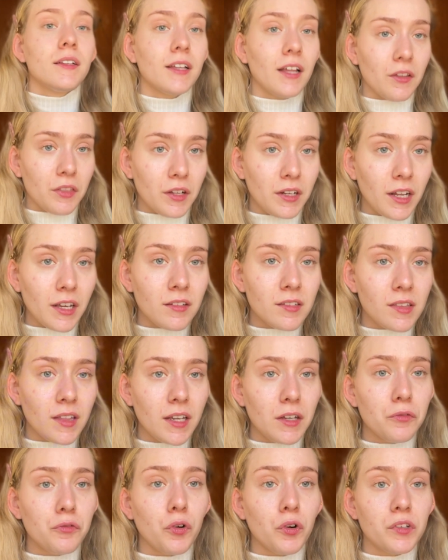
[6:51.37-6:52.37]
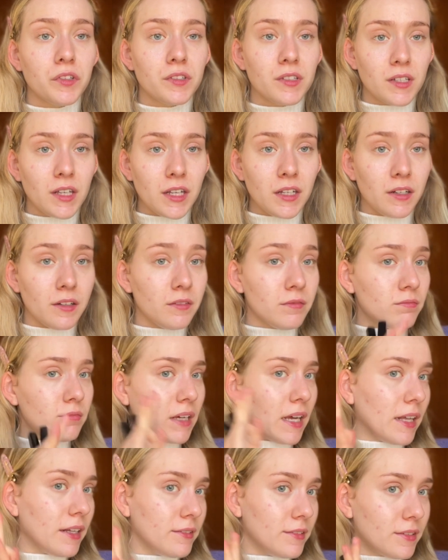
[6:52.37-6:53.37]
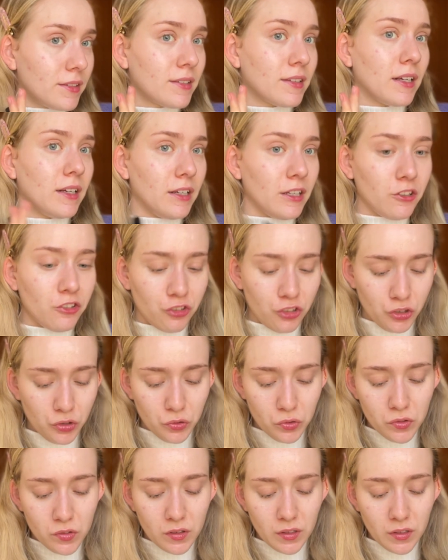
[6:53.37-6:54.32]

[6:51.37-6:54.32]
Now, the next thing for skin and skin issues,